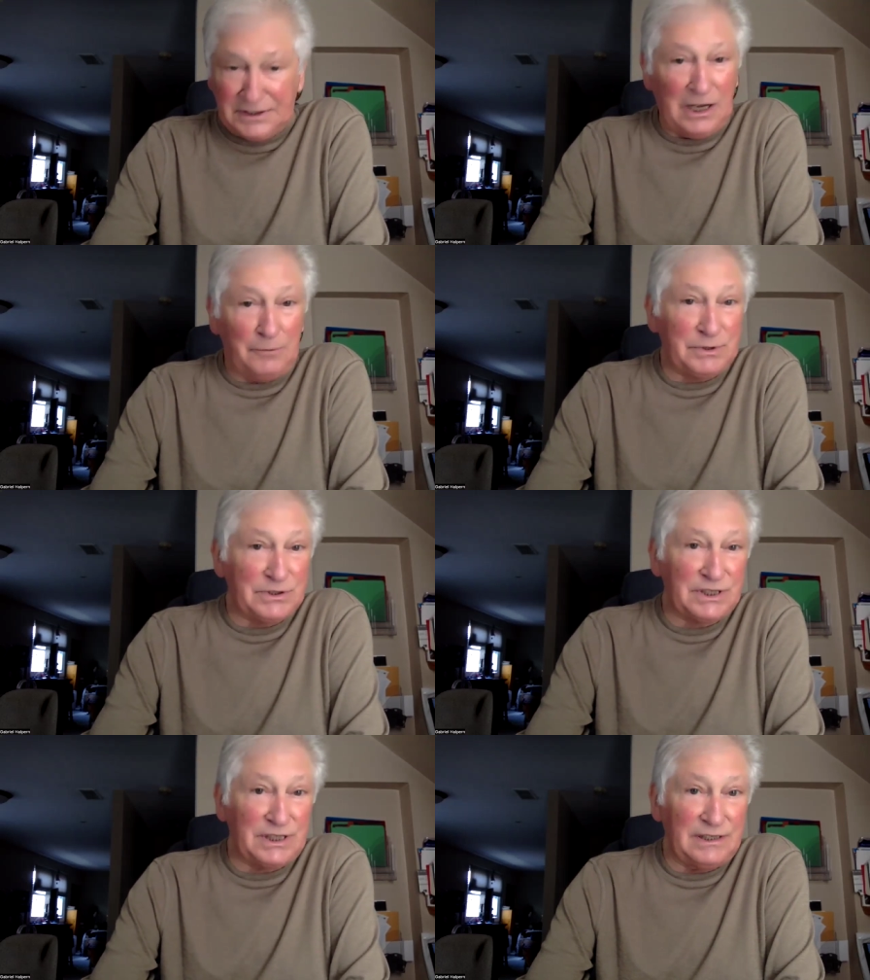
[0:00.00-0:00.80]
to help you
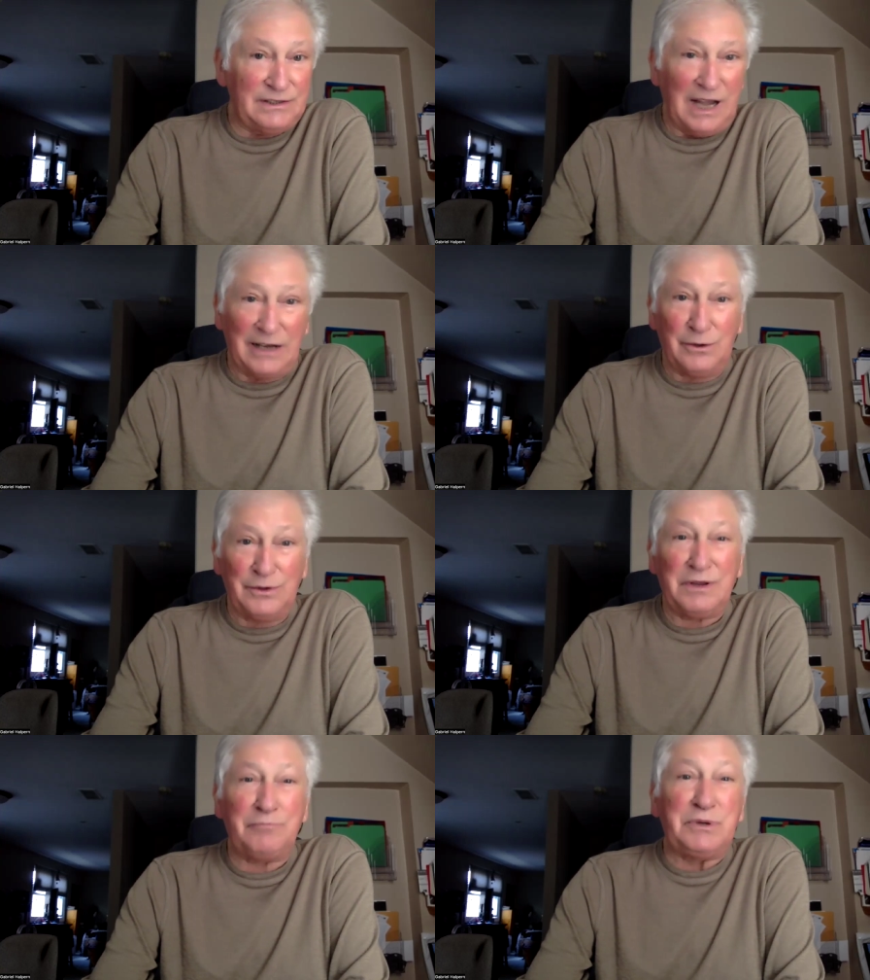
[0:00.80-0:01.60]
see not
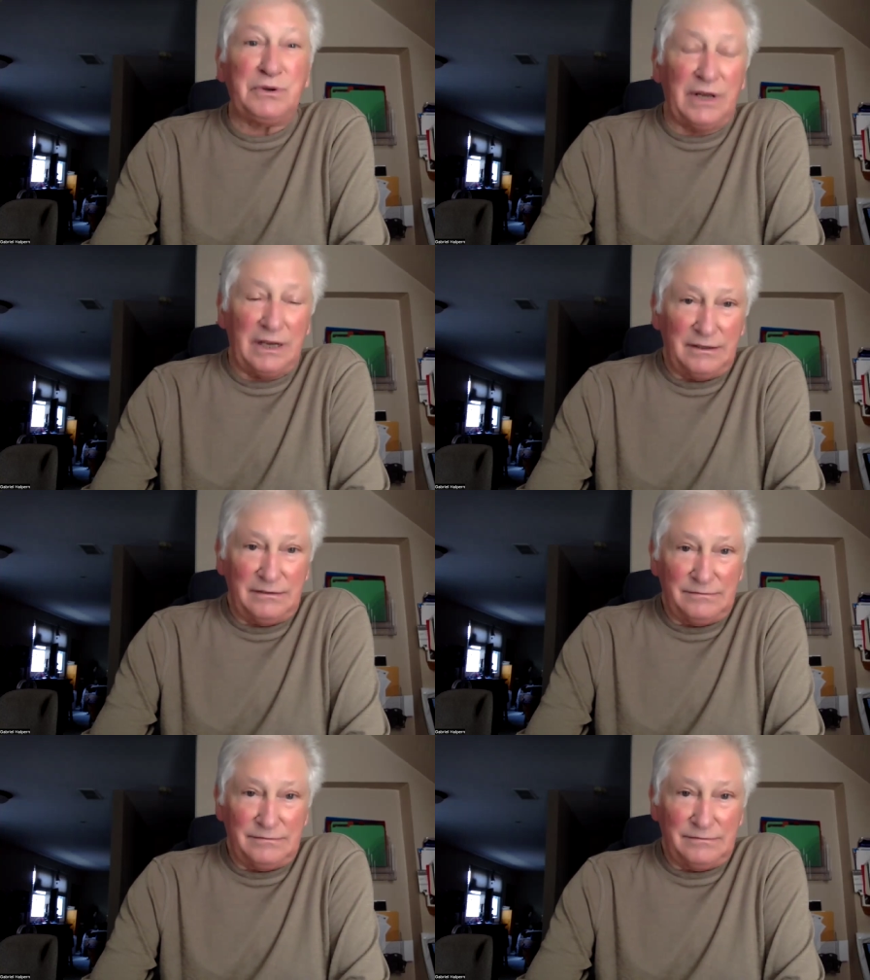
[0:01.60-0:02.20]
only the beauty,